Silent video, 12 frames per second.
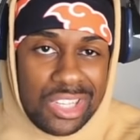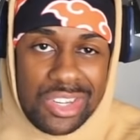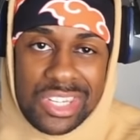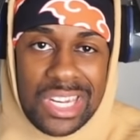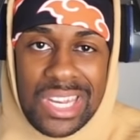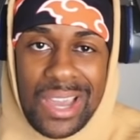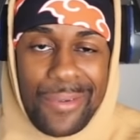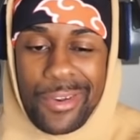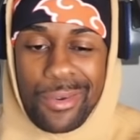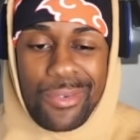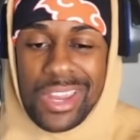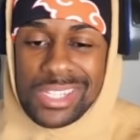You sitting out for
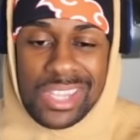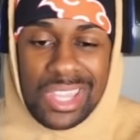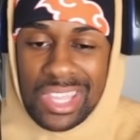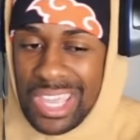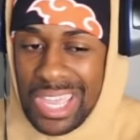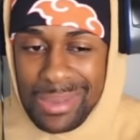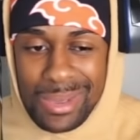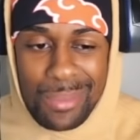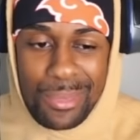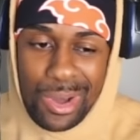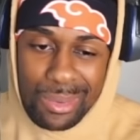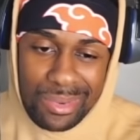the rest of the game.
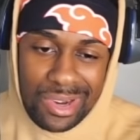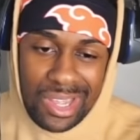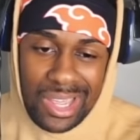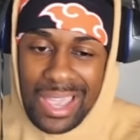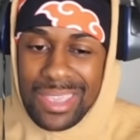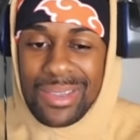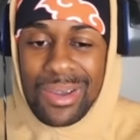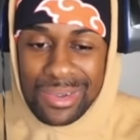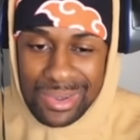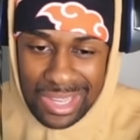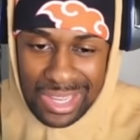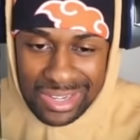Come on, bro. How you gonna
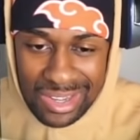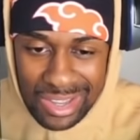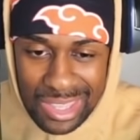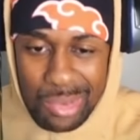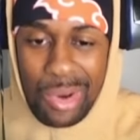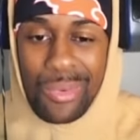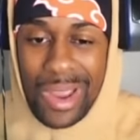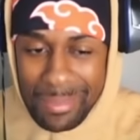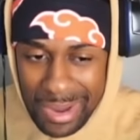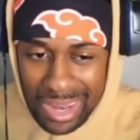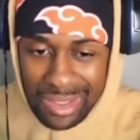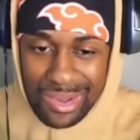do that, dog? You were right
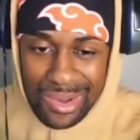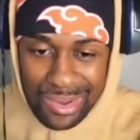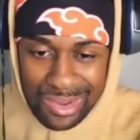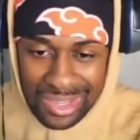by the goal.